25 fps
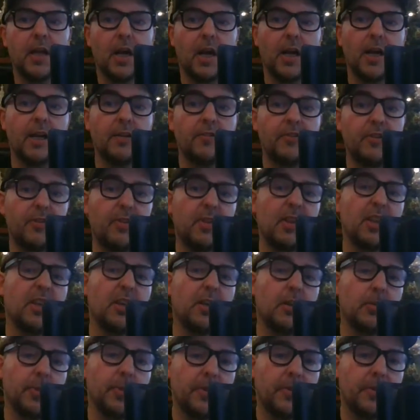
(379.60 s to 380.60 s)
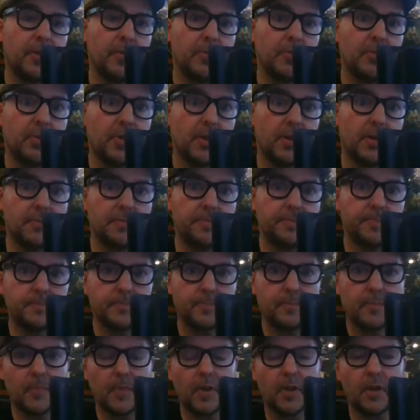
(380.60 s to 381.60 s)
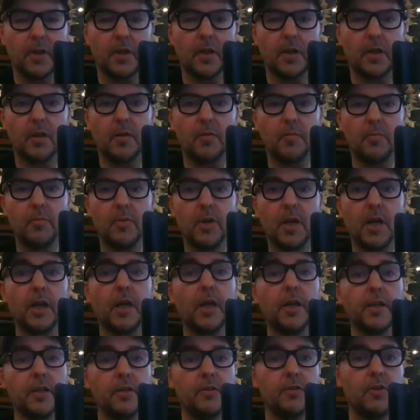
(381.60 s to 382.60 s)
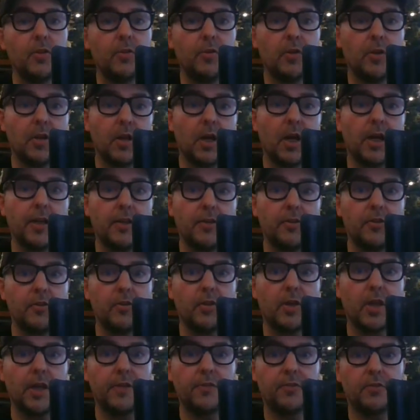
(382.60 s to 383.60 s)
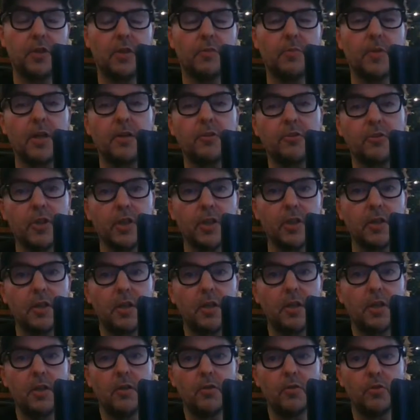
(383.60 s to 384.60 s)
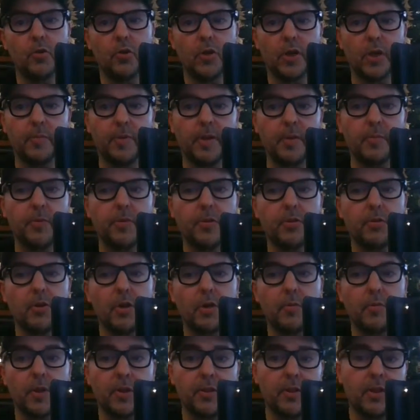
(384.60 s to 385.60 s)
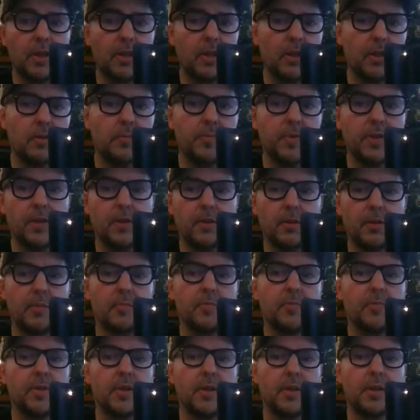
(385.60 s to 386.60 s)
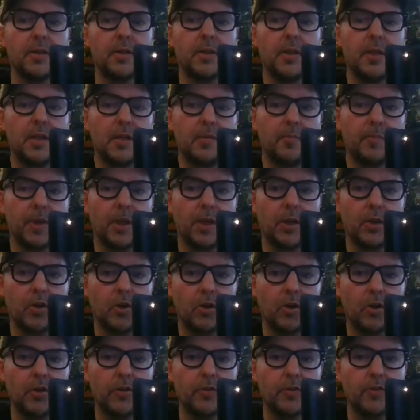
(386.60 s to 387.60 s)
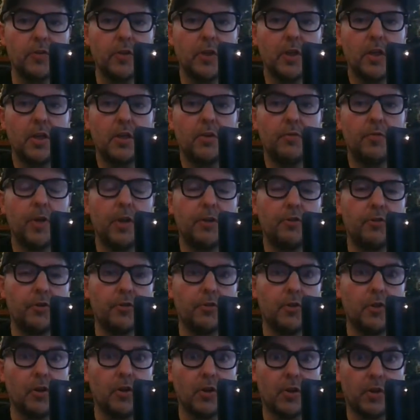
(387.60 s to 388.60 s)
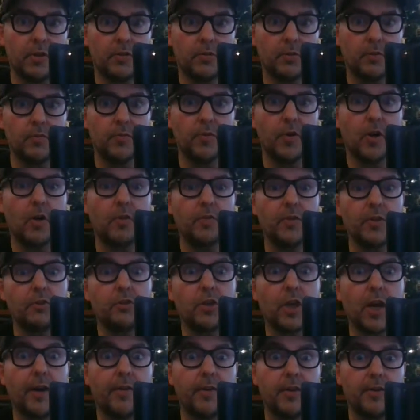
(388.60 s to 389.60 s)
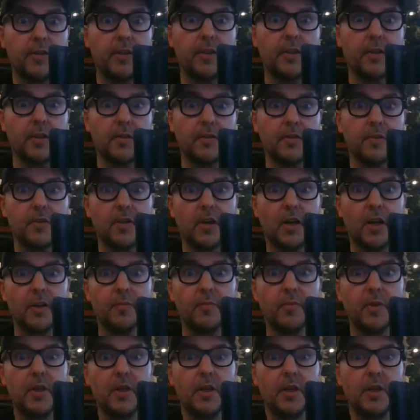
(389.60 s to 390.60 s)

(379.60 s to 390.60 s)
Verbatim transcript: I actually think it'll be simpler. Um, and I can do a I could do a live stream actually talking people through it, but I think it'll be simpler because Rich is not going to involve a charity this time.